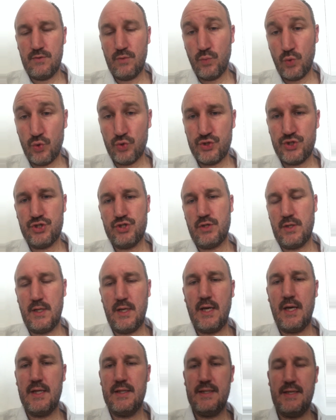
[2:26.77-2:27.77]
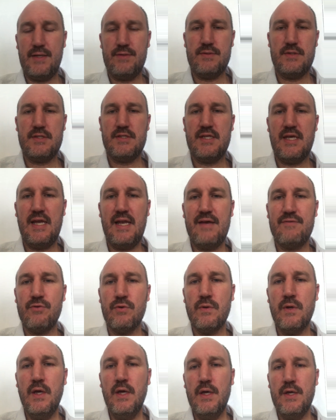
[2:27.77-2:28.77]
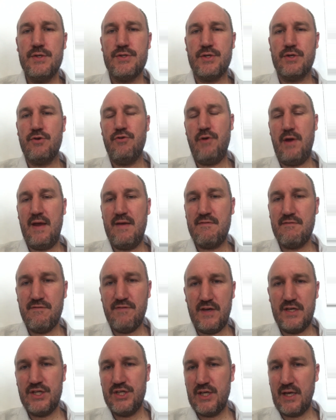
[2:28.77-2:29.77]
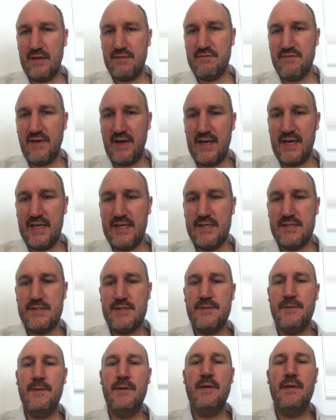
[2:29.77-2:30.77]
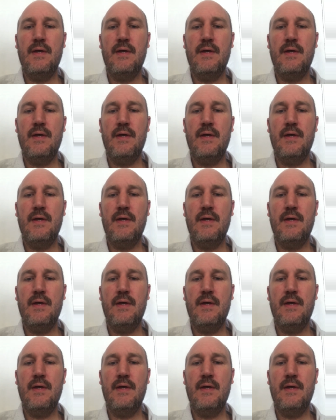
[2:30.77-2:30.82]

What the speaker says: water's trying to cut down to sea level, so creating V-shaped valleys.